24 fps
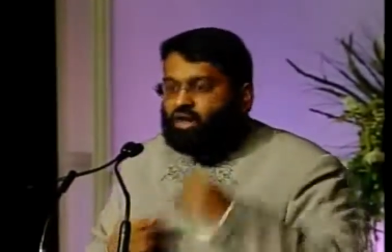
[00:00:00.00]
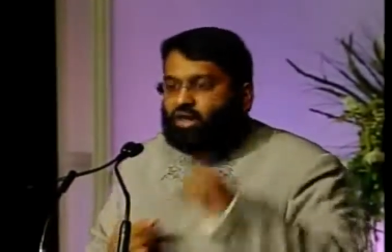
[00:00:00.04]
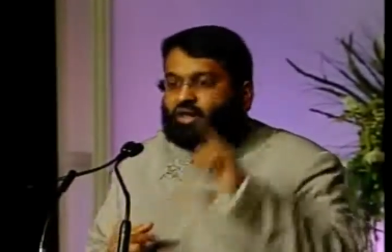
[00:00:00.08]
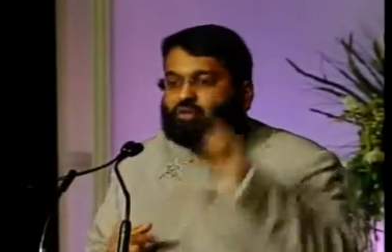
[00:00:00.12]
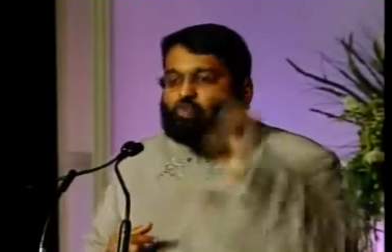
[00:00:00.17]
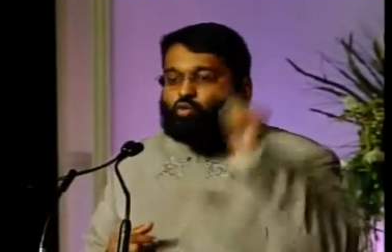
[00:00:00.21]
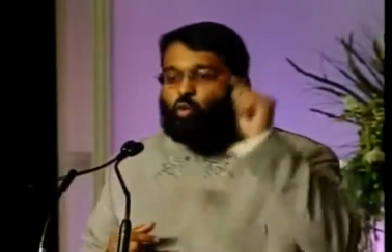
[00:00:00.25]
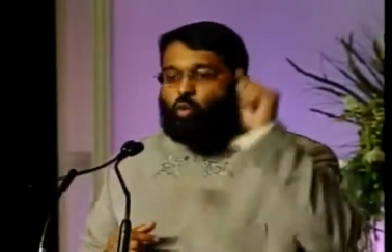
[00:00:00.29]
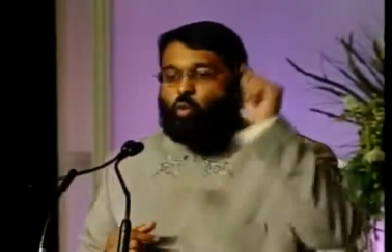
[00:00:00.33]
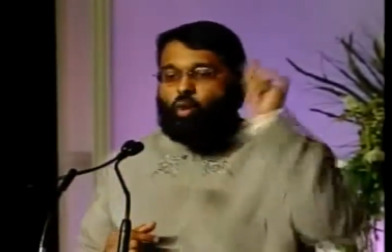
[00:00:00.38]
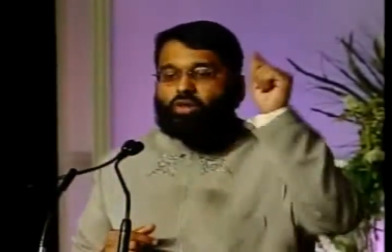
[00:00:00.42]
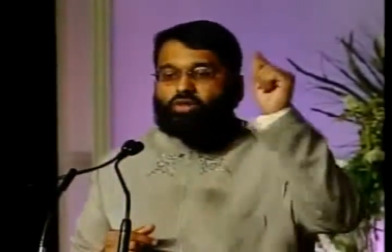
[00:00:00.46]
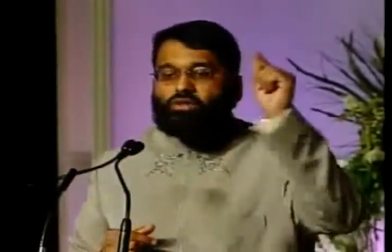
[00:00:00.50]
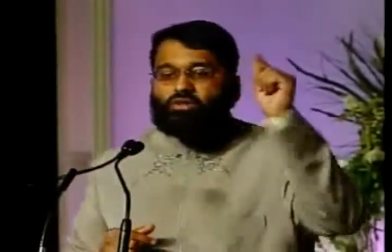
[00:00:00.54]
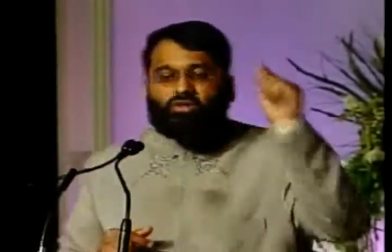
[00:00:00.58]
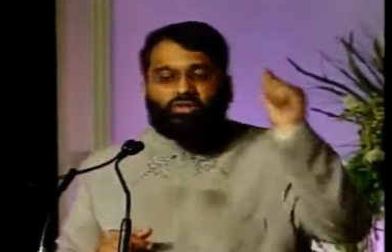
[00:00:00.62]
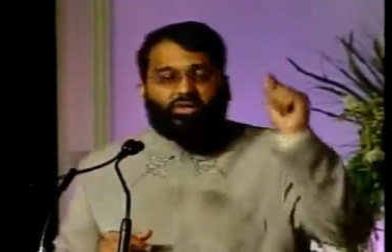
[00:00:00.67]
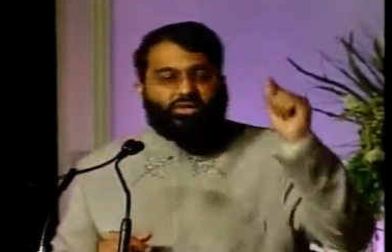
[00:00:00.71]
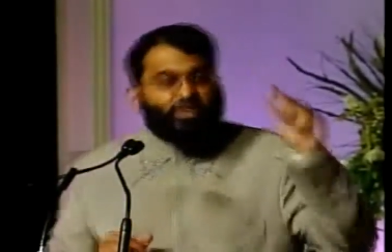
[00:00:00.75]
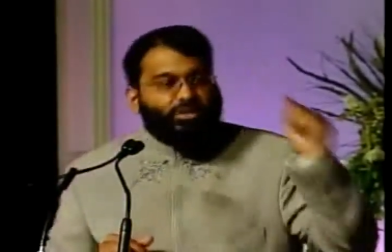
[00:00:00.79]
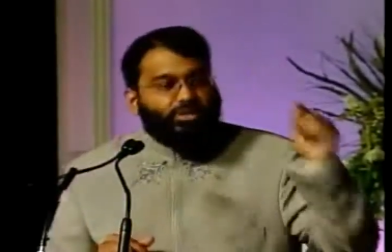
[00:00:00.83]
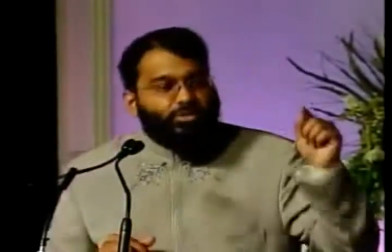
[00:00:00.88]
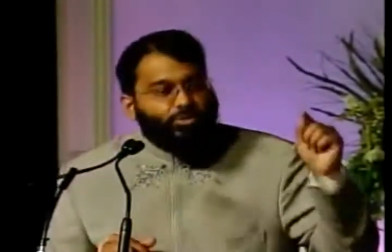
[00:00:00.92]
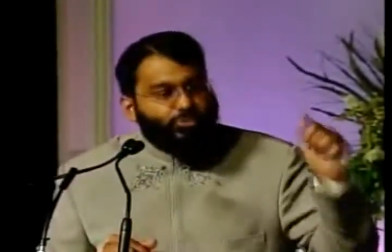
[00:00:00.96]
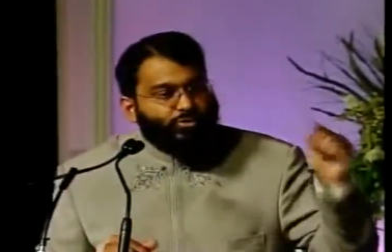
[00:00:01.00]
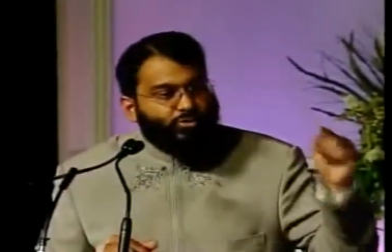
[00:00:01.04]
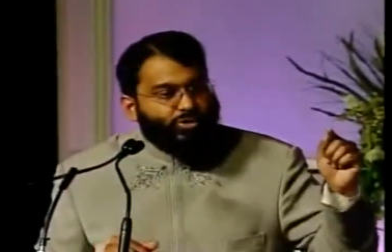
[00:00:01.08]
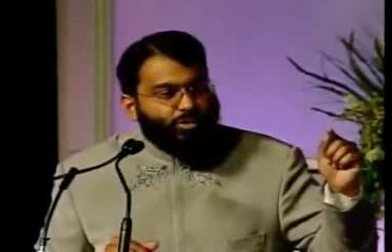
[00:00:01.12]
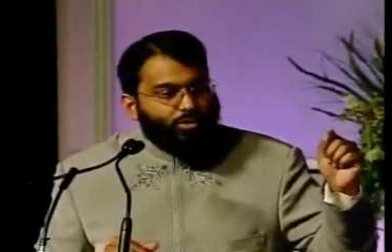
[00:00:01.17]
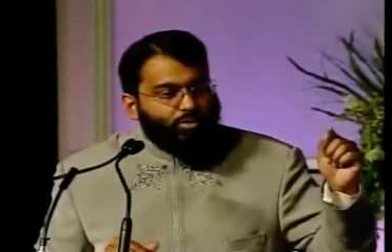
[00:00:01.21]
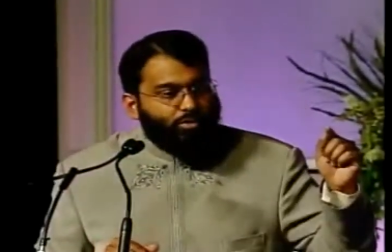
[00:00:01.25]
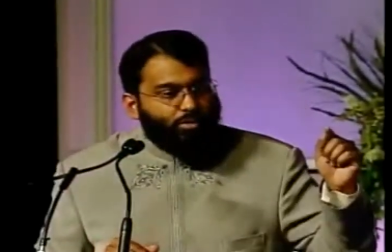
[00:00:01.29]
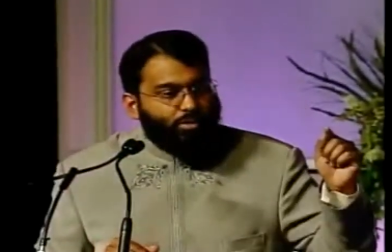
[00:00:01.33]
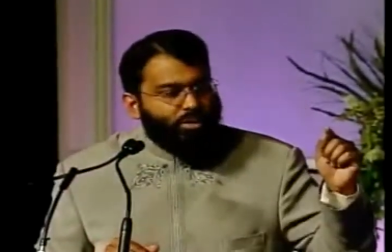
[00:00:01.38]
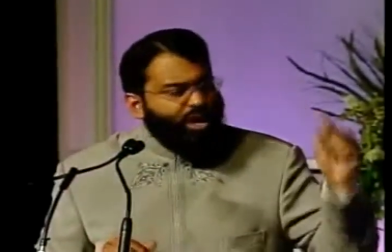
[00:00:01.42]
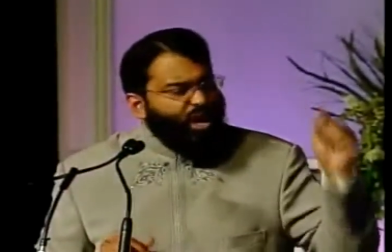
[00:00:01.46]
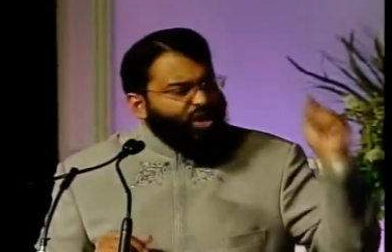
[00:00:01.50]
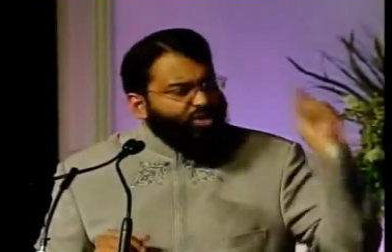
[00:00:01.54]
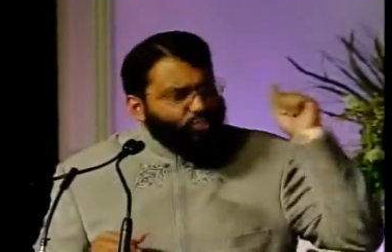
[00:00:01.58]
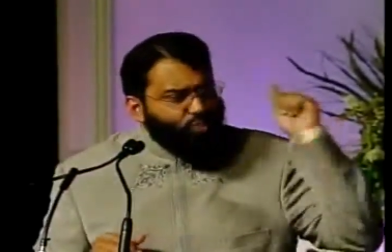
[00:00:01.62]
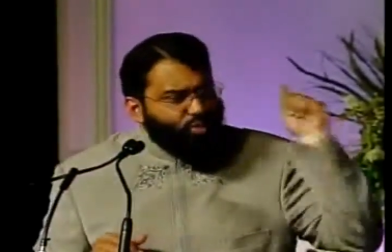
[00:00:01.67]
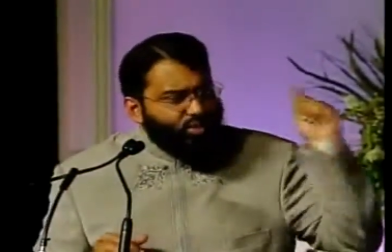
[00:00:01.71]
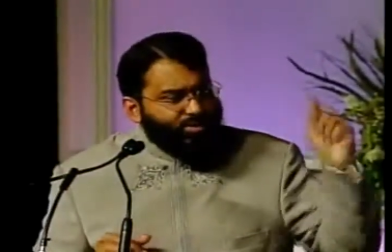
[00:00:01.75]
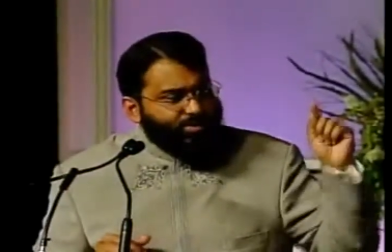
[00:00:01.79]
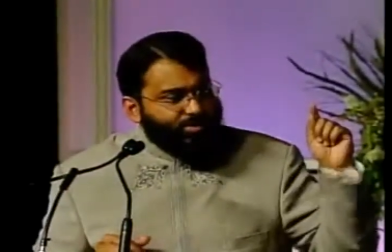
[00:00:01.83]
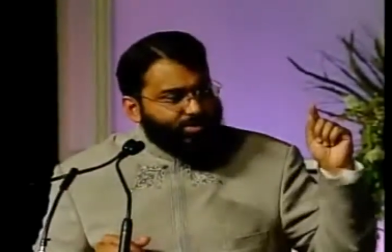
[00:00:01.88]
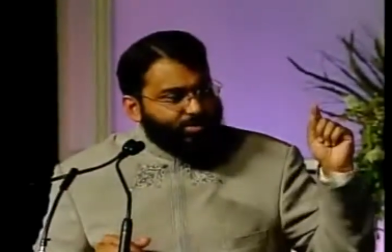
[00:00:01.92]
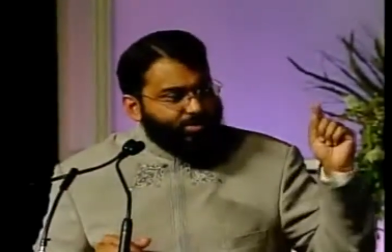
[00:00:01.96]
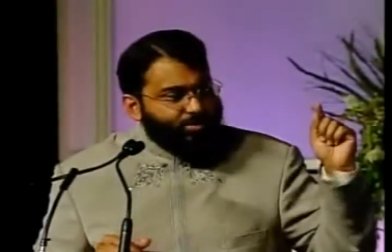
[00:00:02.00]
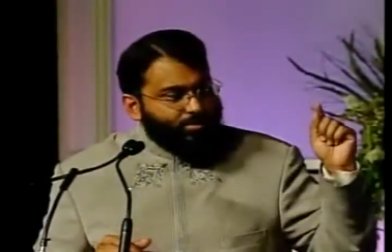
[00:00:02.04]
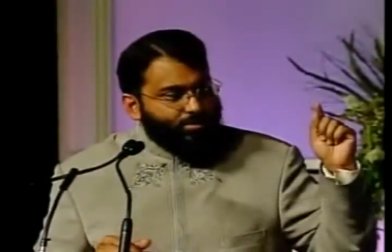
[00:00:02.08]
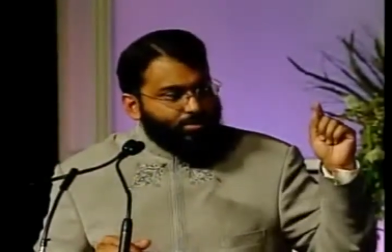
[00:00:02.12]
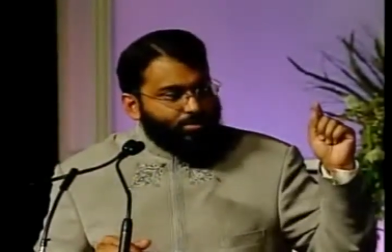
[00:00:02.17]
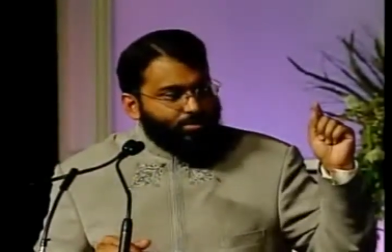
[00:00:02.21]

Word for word: Not once did he do so. Not once.